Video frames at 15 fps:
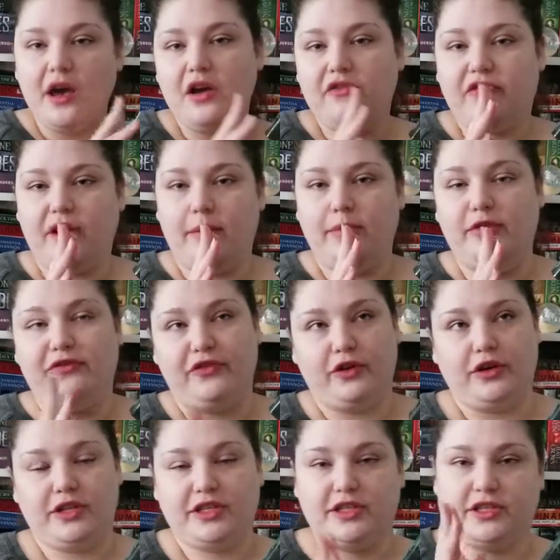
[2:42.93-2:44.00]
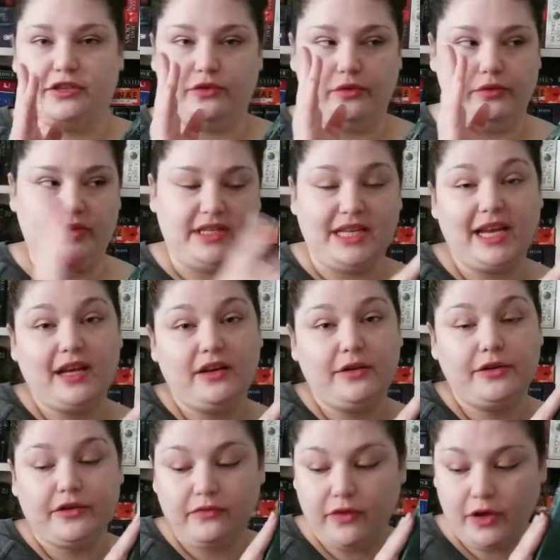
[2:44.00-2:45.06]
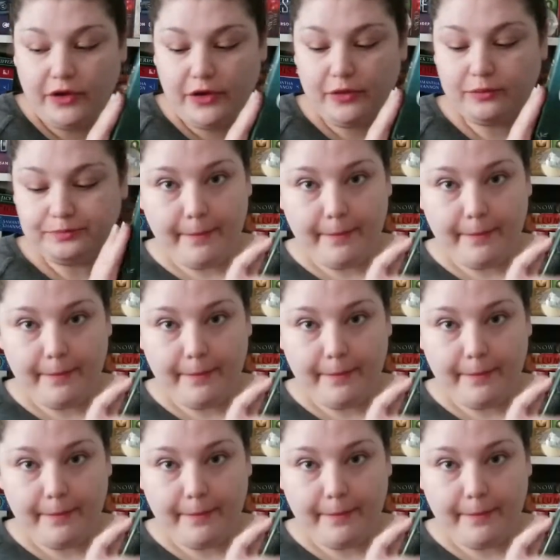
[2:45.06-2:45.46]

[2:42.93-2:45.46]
from the first to the second volume.